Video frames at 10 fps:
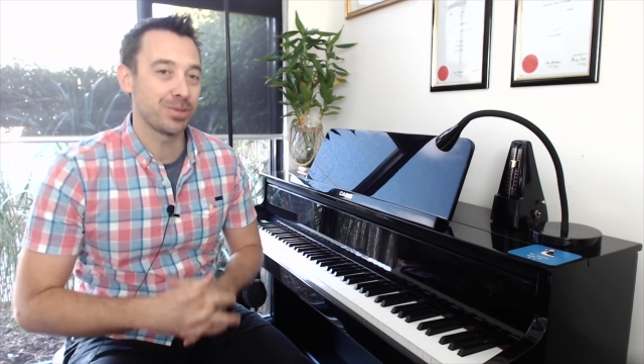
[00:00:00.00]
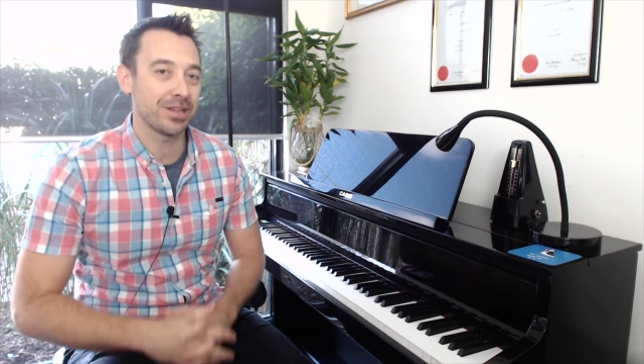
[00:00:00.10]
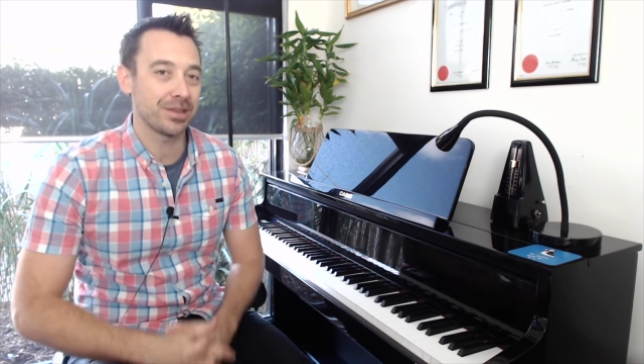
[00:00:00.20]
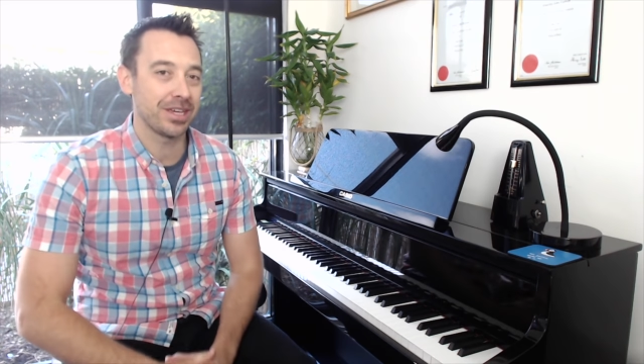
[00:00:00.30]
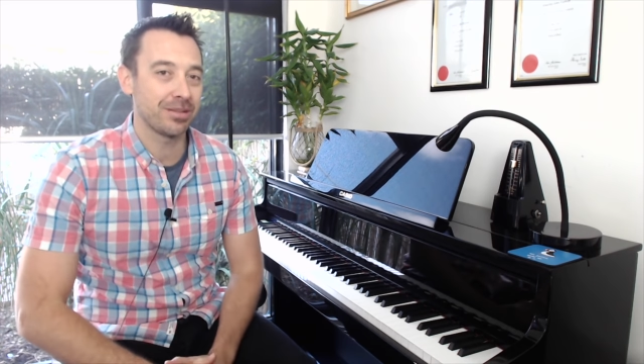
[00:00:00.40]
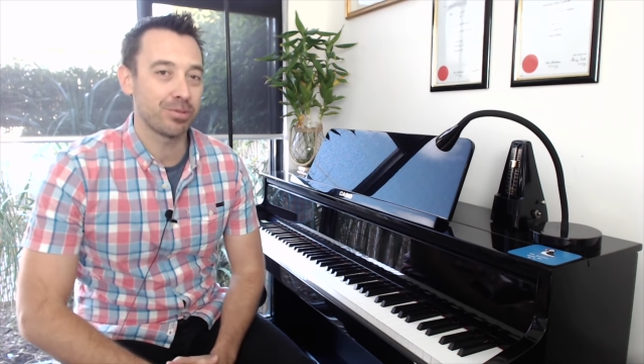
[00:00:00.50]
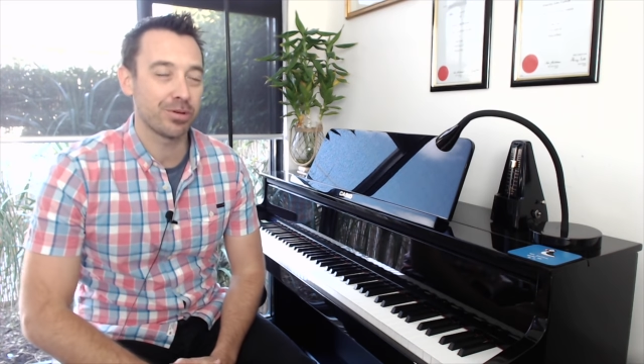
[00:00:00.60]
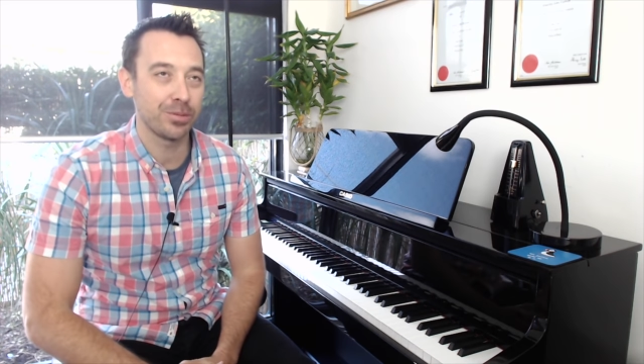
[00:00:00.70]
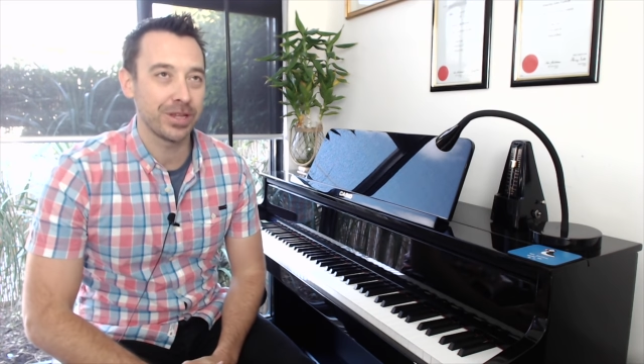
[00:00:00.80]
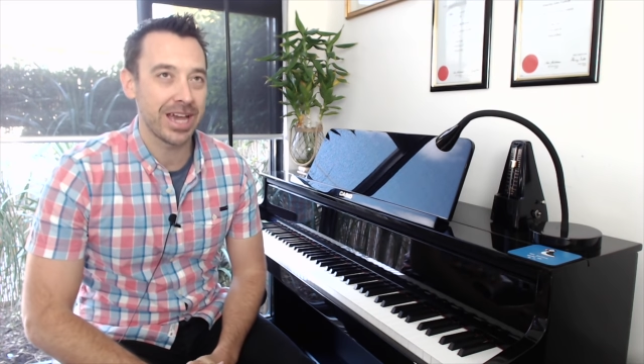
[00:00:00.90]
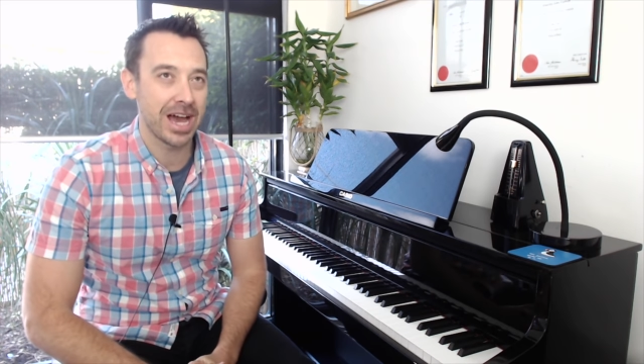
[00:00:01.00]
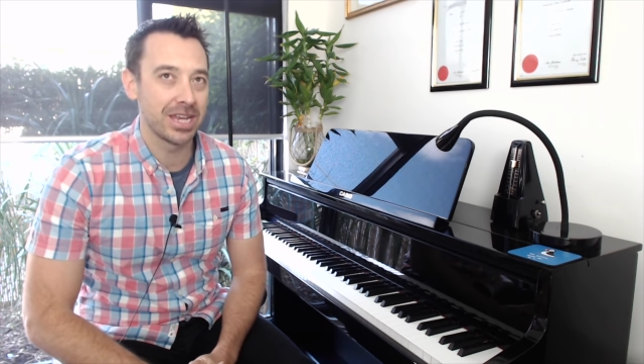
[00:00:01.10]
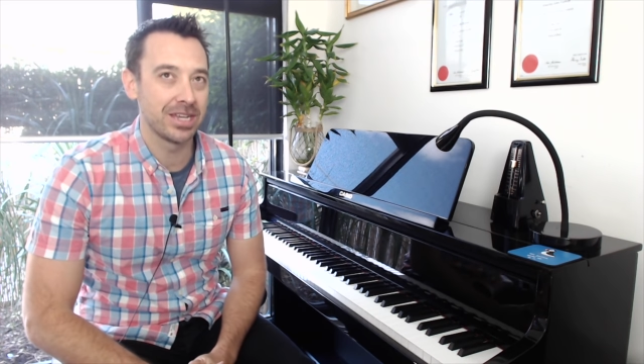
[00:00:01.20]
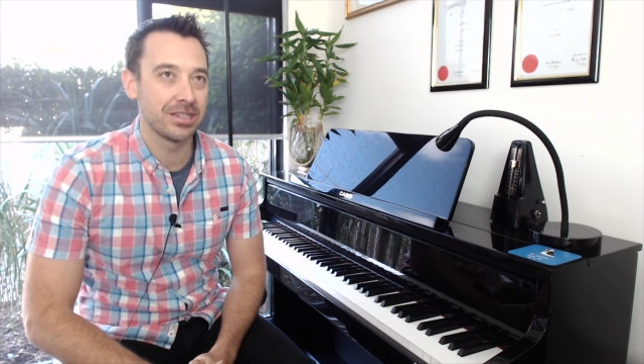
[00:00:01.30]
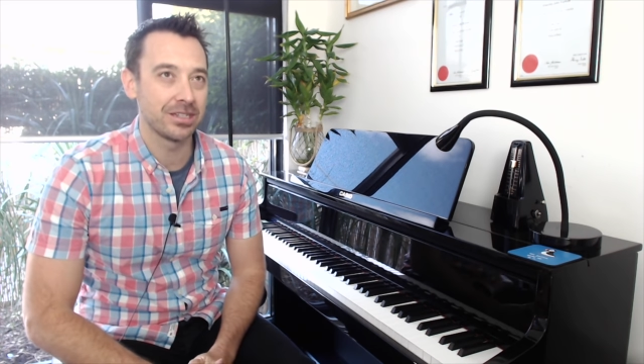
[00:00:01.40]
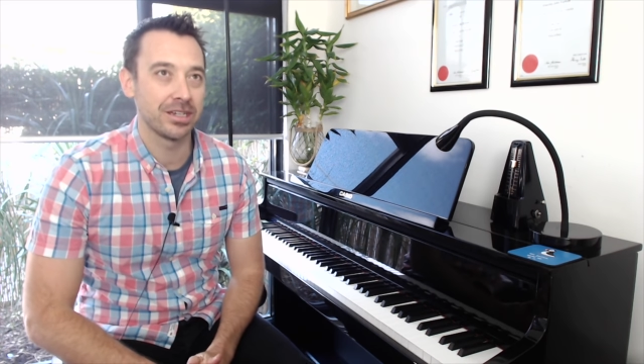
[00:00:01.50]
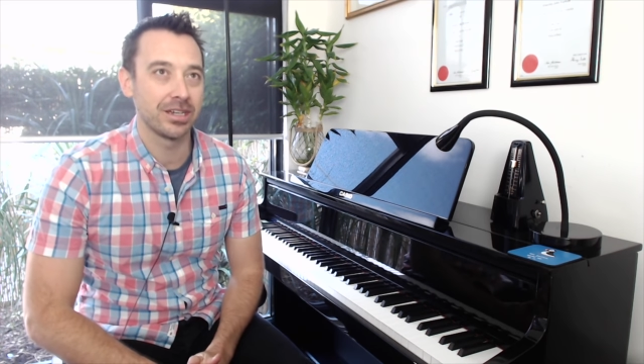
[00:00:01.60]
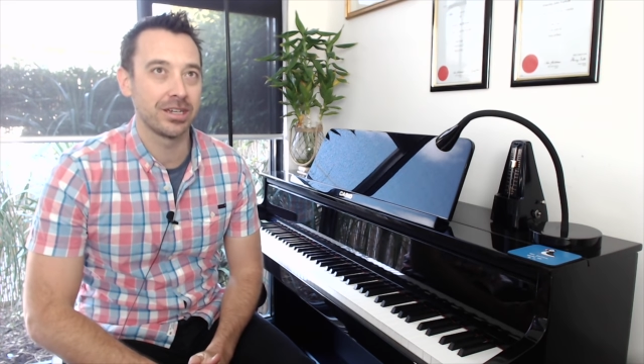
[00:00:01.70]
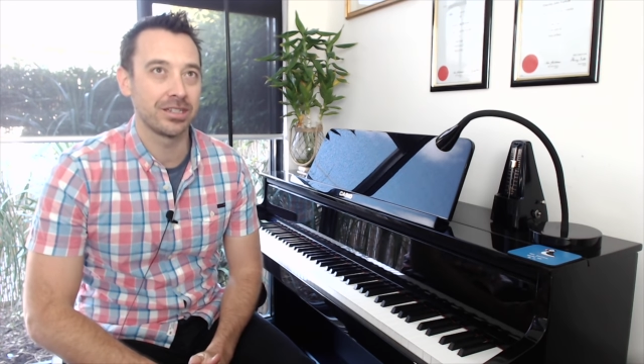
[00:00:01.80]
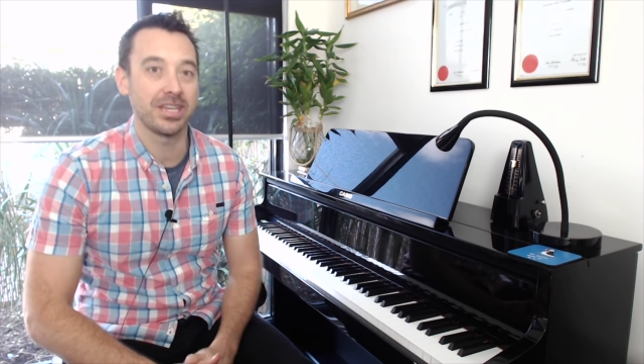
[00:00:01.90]
but I think probably
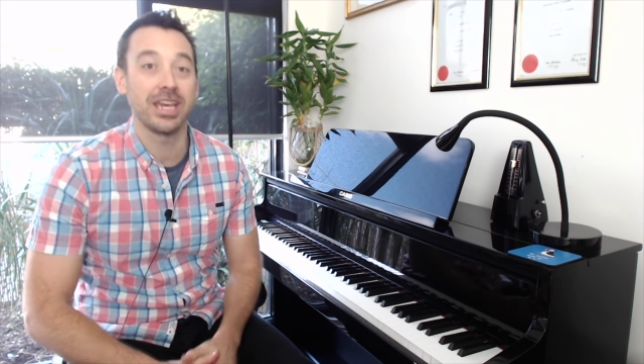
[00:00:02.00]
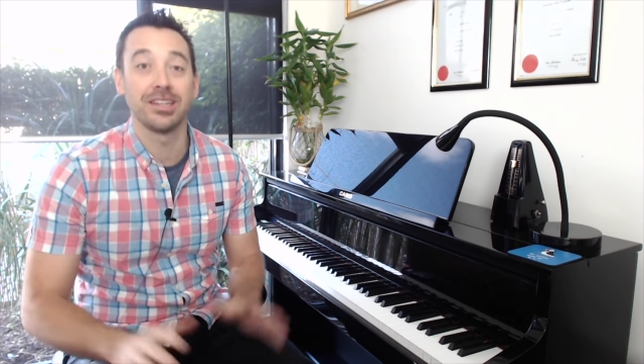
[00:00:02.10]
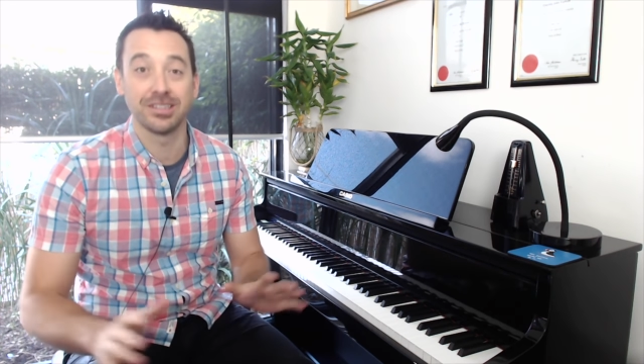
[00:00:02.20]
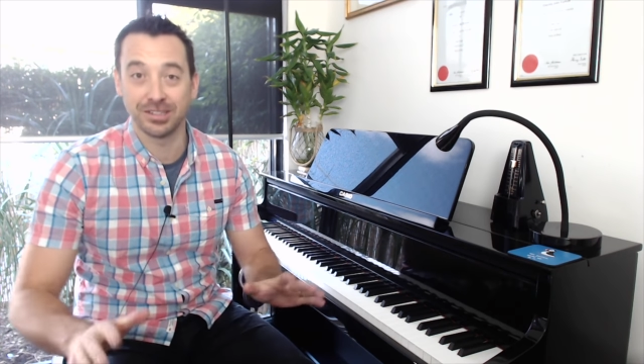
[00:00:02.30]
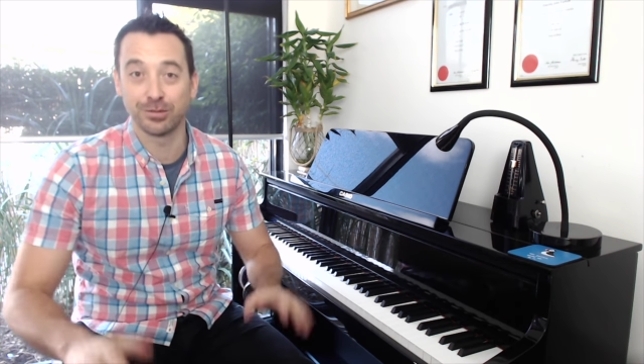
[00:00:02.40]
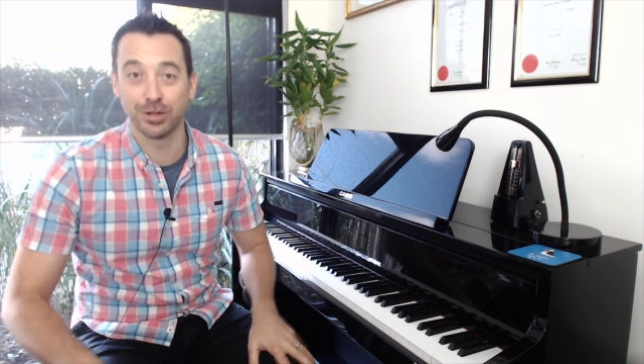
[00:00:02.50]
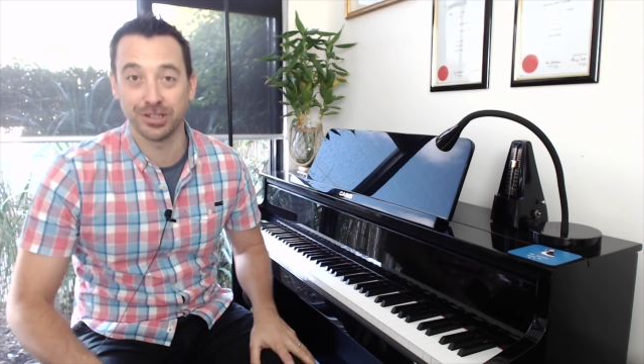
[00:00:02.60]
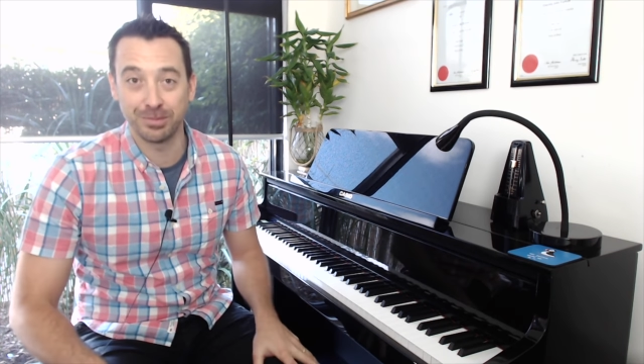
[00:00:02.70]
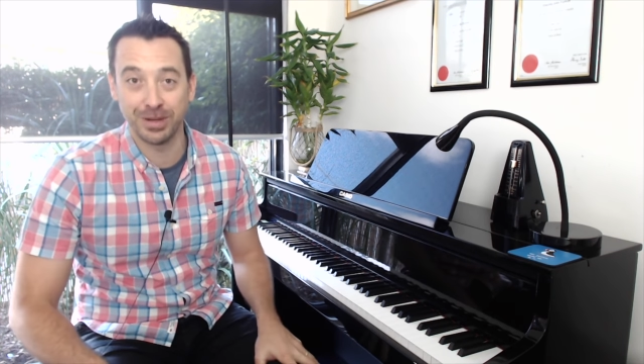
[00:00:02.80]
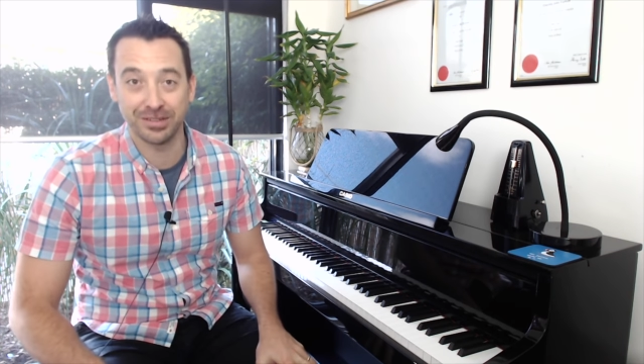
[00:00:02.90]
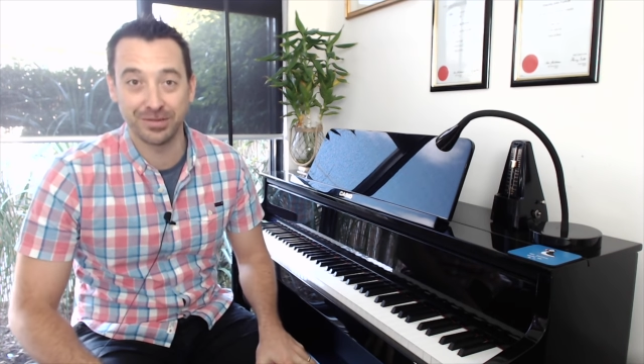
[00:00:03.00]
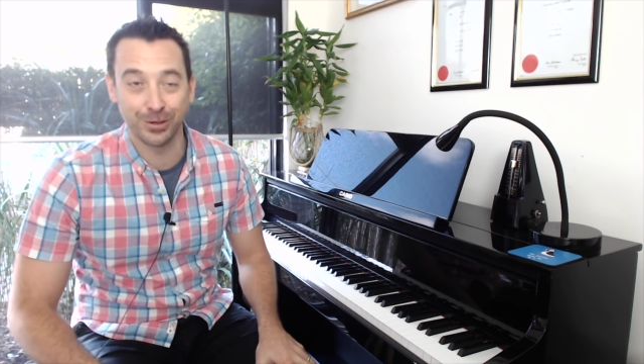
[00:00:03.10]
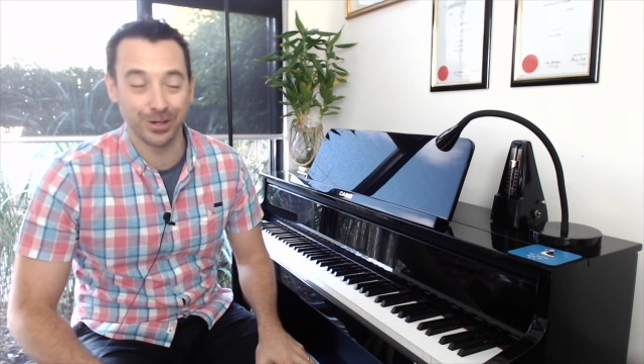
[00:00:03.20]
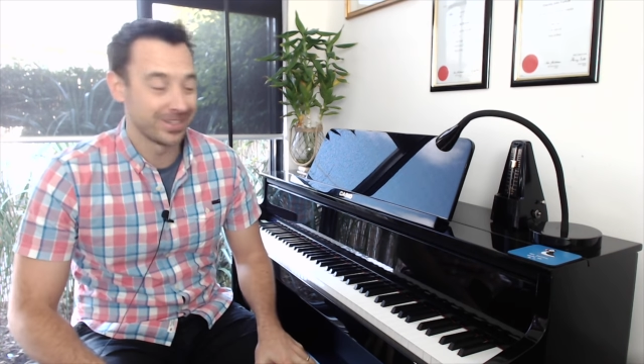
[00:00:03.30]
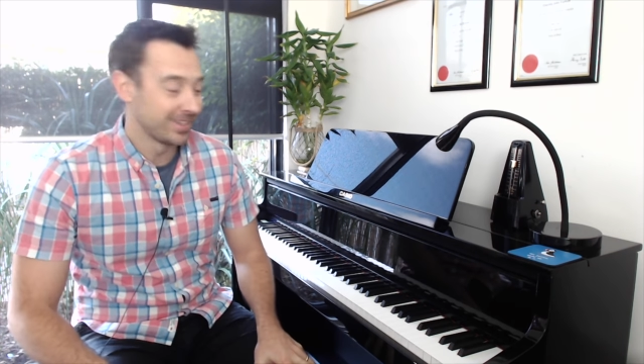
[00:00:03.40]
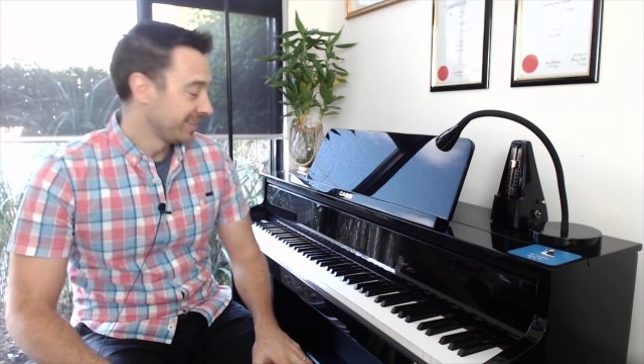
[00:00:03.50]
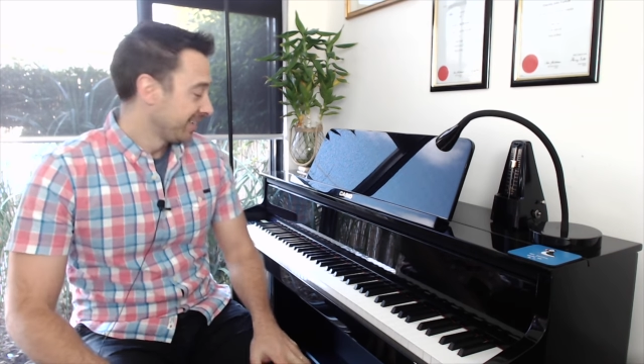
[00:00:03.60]
under 10s this works best for.